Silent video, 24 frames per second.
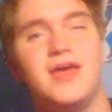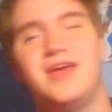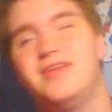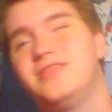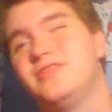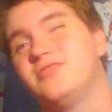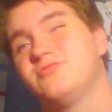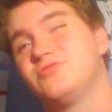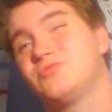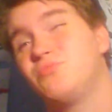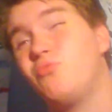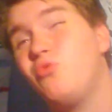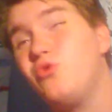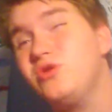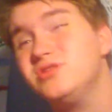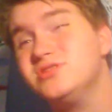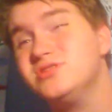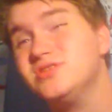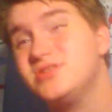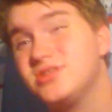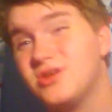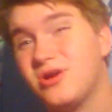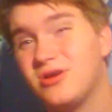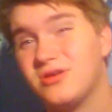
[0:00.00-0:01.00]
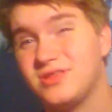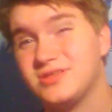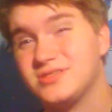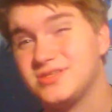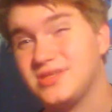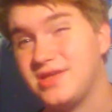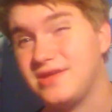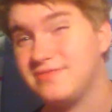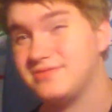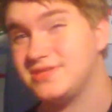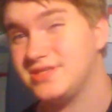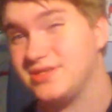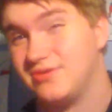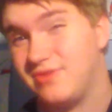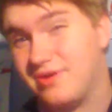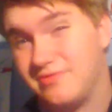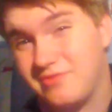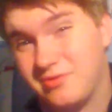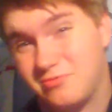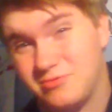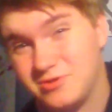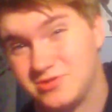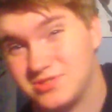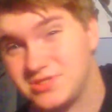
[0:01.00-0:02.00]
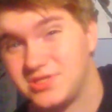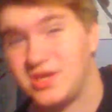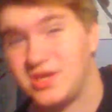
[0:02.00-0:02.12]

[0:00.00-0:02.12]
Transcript: There's one star that's left, so everyone's